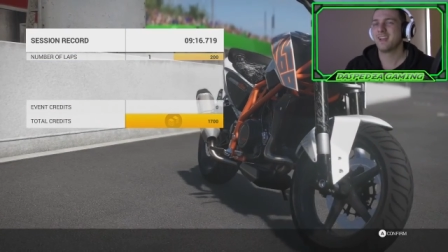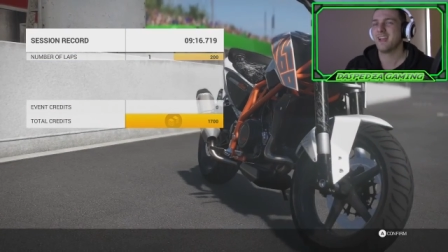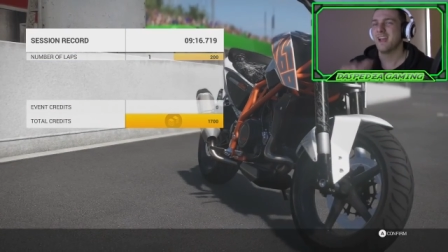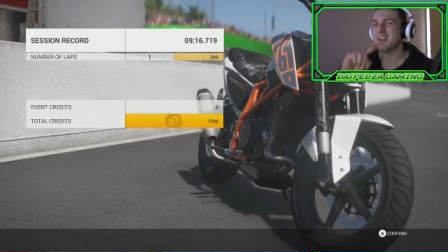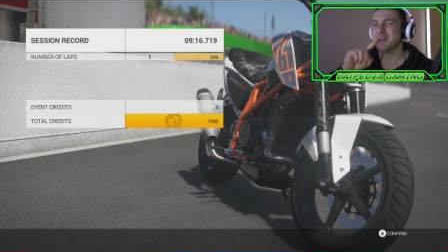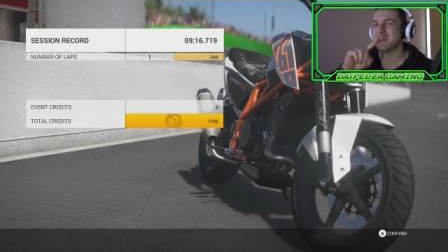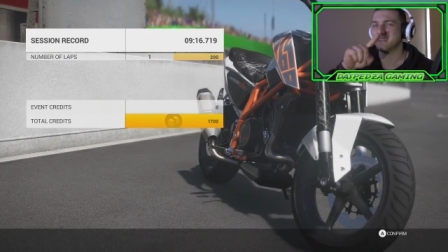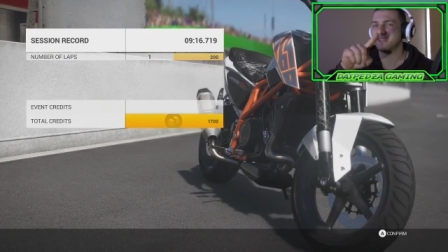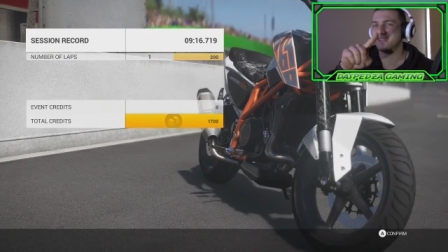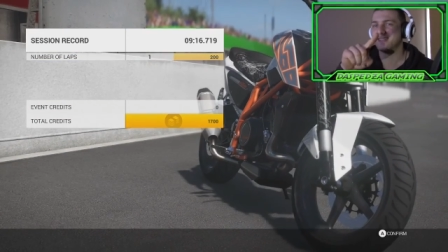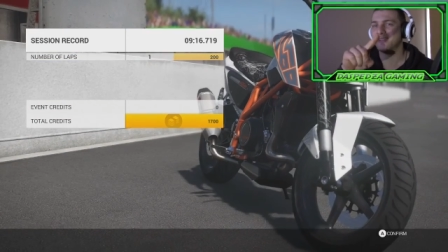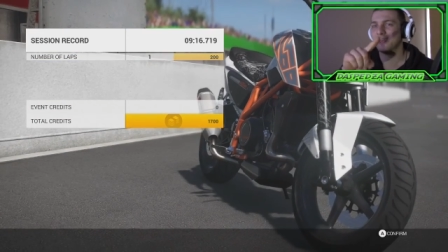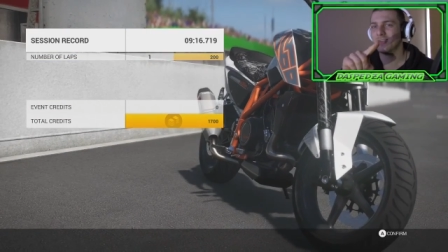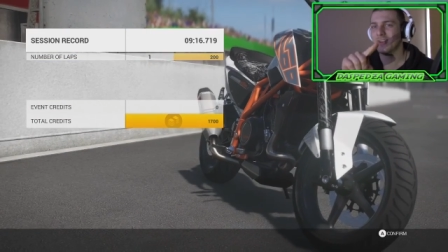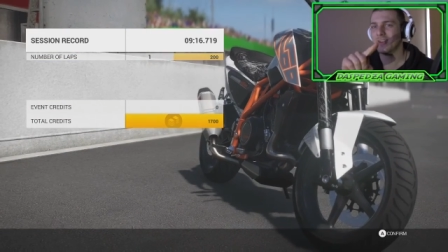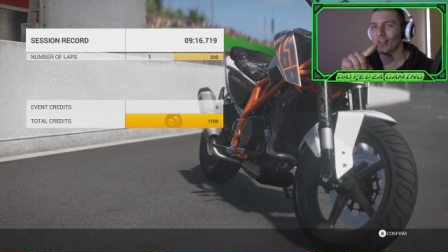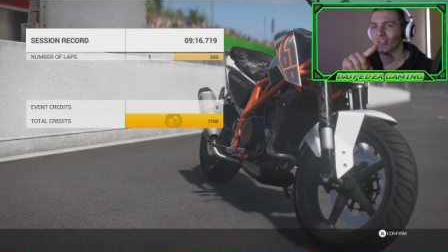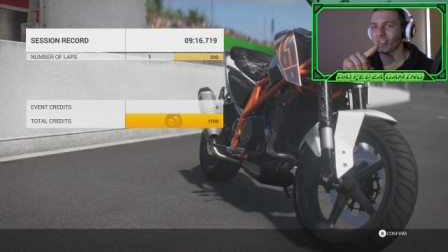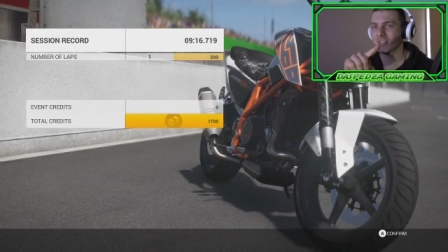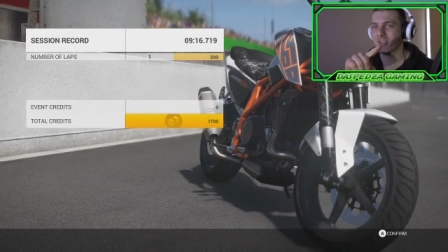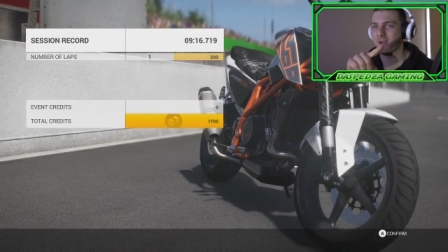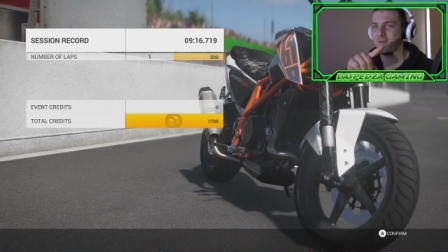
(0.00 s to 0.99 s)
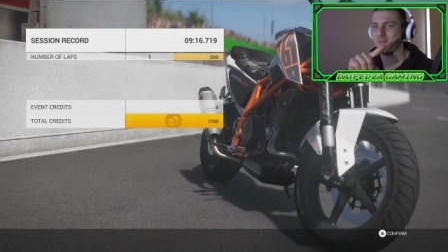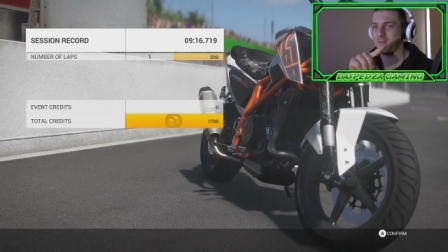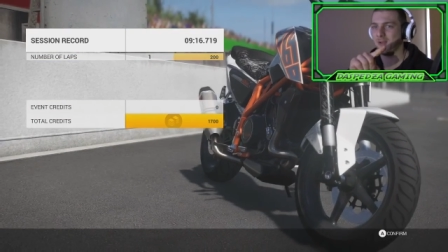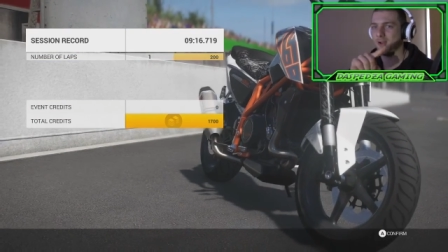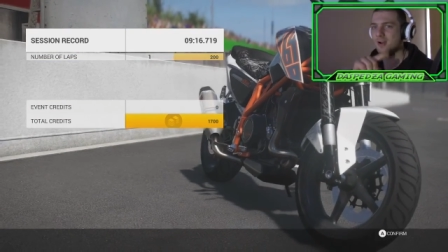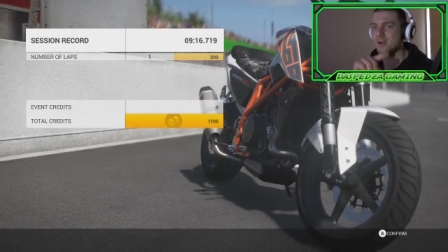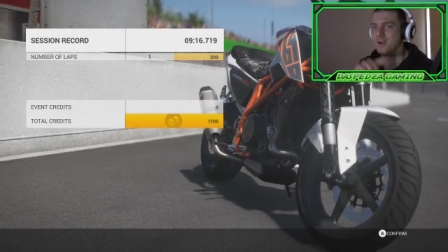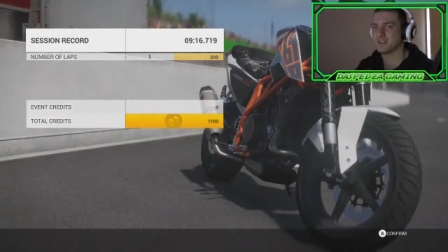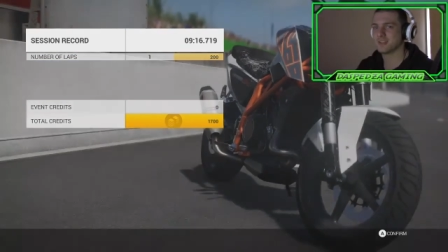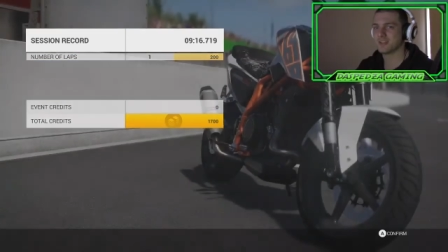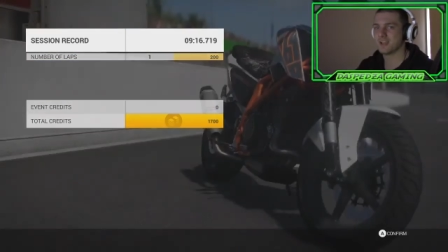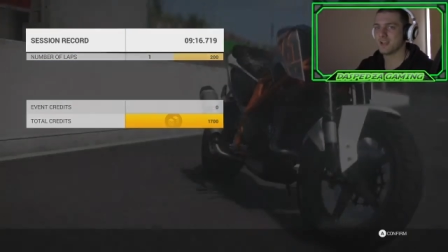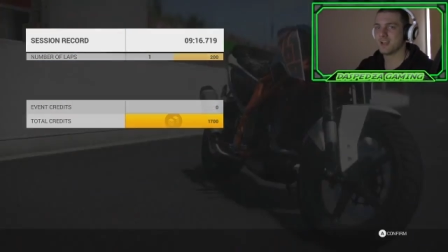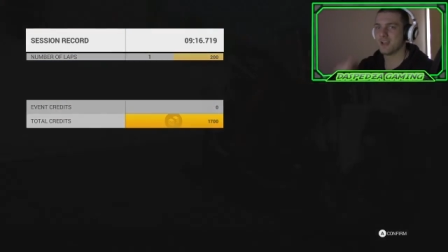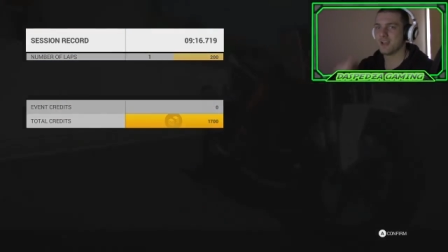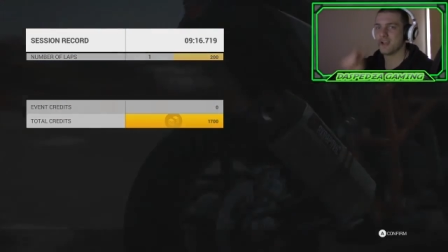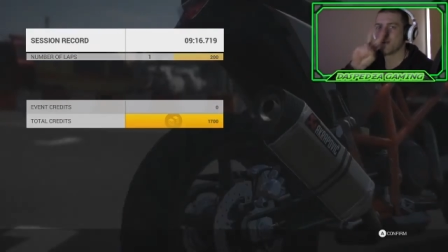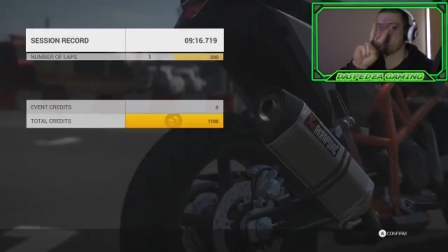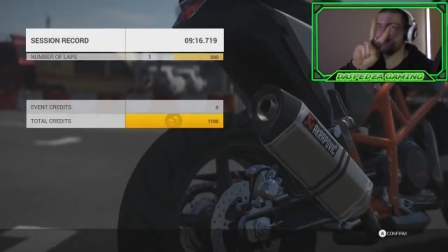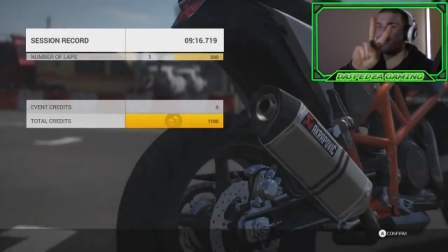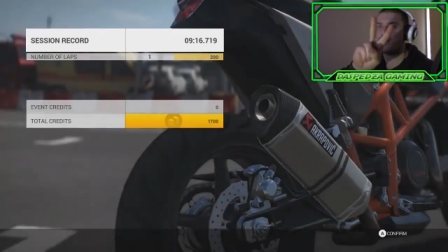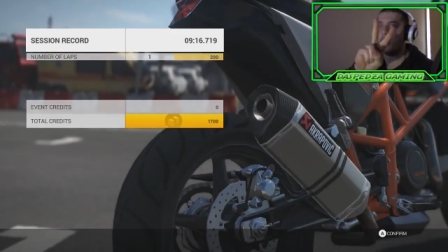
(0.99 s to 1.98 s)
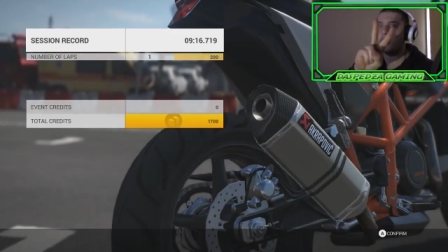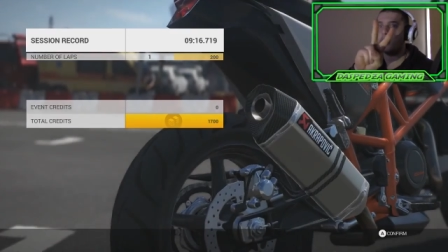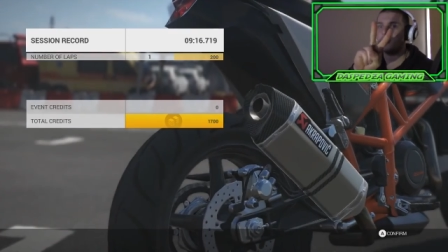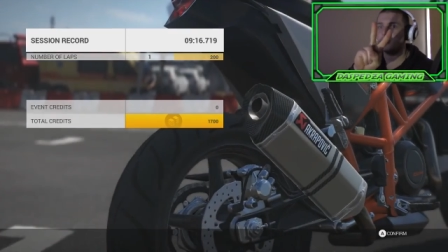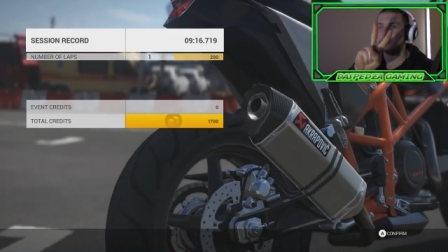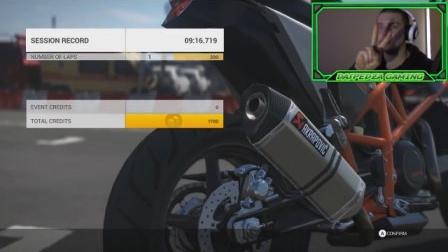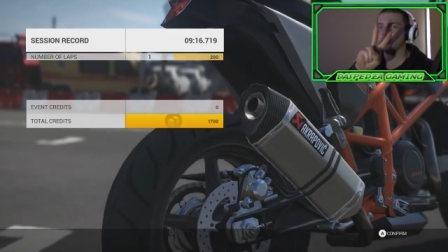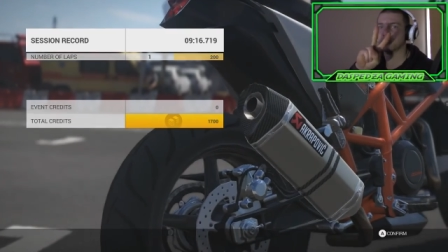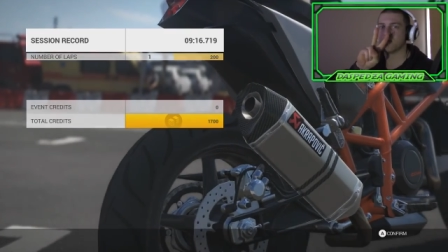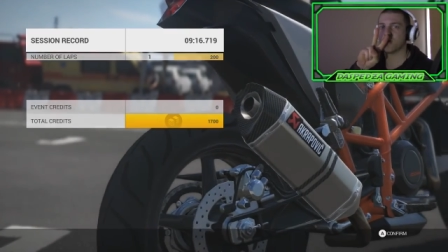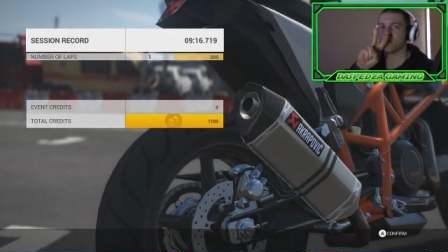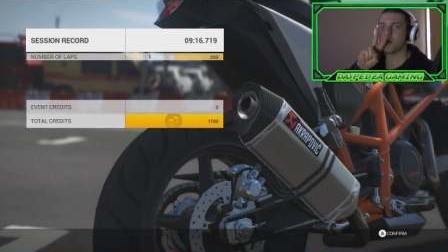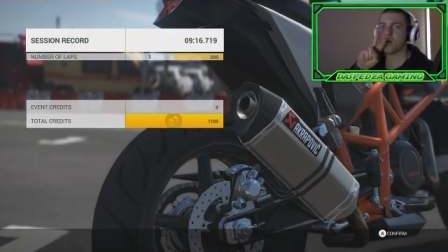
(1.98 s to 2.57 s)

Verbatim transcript: And until next time, guys, peace.